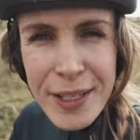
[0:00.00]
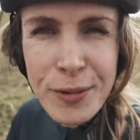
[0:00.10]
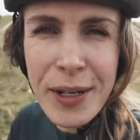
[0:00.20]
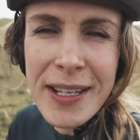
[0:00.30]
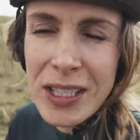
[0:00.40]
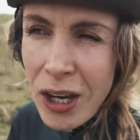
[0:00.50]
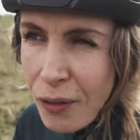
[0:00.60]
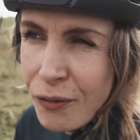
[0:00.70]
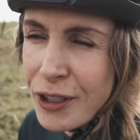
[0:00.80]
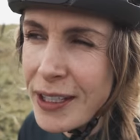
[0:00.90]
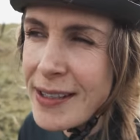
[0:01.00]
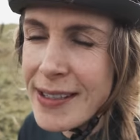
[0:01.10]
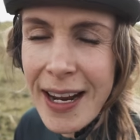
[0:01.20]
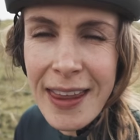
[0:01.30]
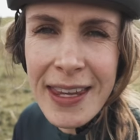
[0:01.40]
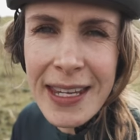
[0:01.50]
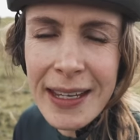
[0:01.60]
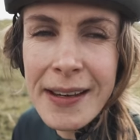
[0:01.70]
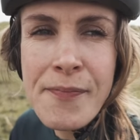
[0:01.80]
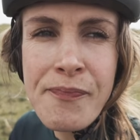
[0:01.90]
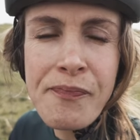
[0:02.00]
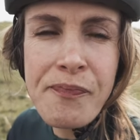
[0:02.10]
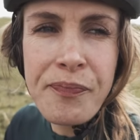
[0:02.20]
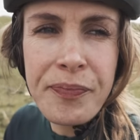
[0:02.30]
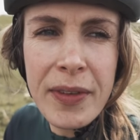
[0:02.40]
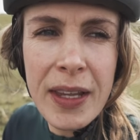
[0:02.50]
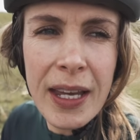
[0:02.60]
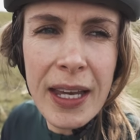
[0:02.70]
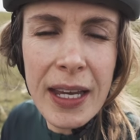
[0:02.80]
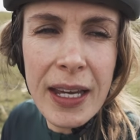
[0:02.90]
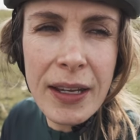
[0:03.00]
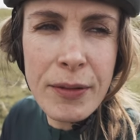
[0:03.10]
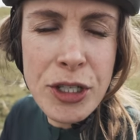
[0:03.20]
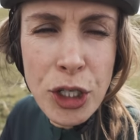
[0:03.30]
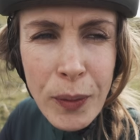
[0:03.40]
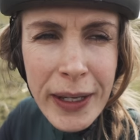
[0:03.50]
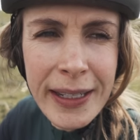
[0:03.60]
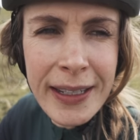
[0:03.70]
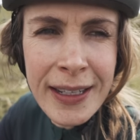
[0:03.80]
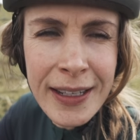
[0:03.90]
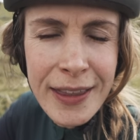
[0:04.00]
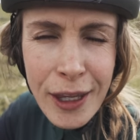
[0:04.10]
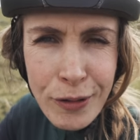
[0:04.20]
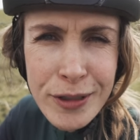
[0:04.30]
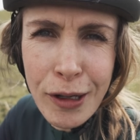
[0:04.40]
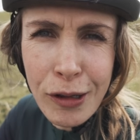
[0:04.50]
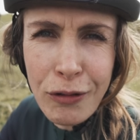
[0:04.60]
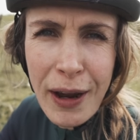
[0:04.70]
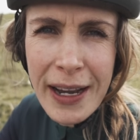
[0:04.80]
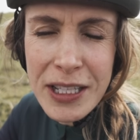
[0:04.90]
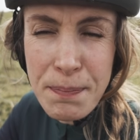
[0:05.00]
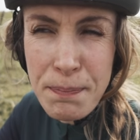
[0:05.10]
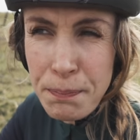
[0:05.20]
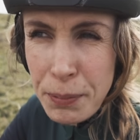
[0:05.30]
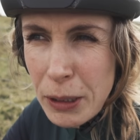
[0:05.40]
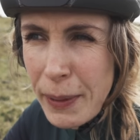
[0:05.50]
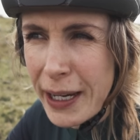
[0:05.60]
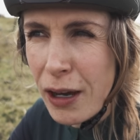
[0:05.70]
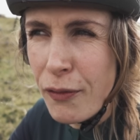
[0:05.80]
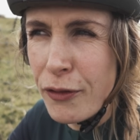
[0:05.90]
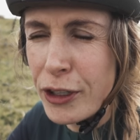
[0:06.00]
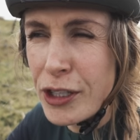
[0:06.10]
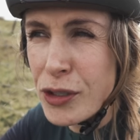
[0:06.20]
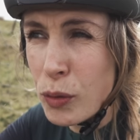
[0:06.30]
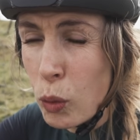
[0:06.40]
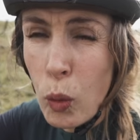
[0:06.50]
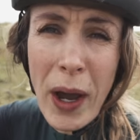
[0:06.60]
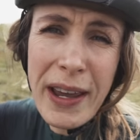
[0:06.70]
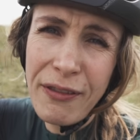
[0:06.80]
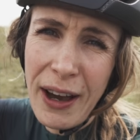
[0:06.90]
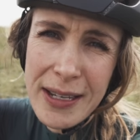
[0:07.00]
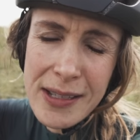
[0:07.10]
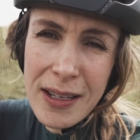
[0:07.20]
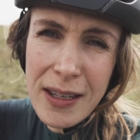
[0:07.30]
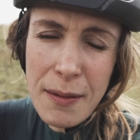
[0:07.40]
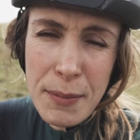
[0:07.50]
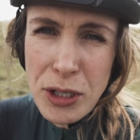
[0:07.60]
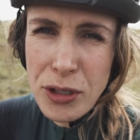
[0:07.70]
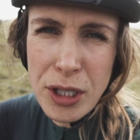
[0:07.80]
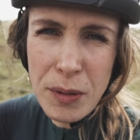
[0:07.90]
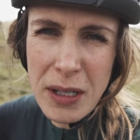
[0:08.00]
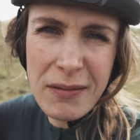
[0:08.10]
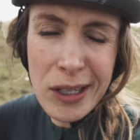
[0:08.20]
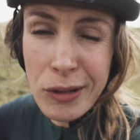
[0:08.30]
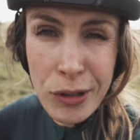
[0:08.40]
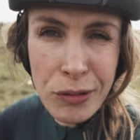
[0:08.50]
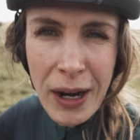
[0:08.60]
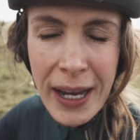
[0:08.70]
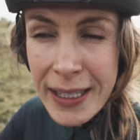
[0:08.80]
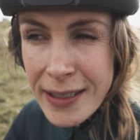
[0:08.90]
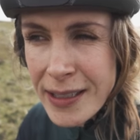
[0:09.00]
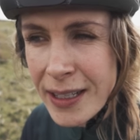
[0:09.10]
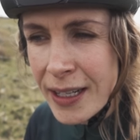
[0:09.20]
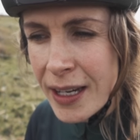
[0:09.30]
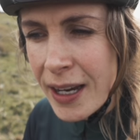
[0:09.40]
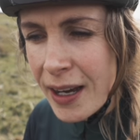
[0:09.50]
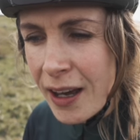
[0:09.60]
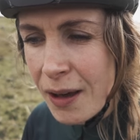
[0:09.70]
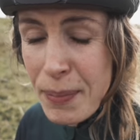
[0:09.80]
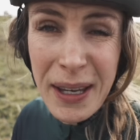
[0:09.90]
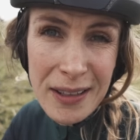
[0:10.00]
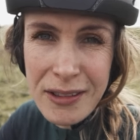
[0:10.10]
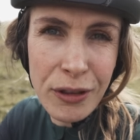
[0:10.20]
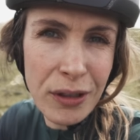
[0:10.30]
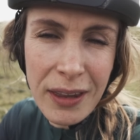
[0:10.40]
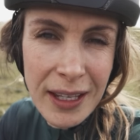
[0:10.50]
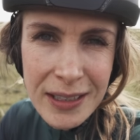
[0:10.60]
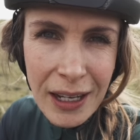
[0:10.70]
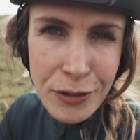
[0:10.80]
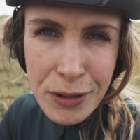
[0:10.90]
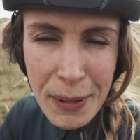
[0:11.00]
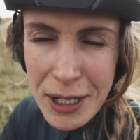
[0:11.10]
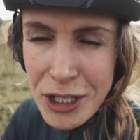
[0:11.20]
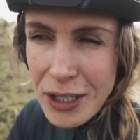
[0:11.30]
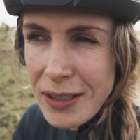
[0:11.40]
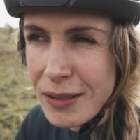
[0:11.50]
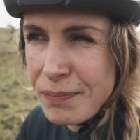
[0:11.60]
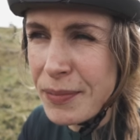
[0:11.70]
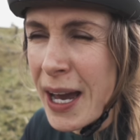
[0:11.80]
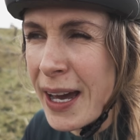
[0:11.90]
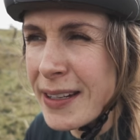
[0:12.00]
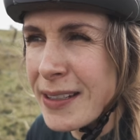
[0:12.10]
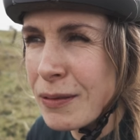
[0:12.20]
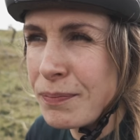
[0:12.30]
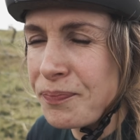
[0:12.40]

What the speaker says: next one is confidence, and I think doing those solo rides built my confidence way faster than me just doing group rides because of all the things that I've just mentioned. And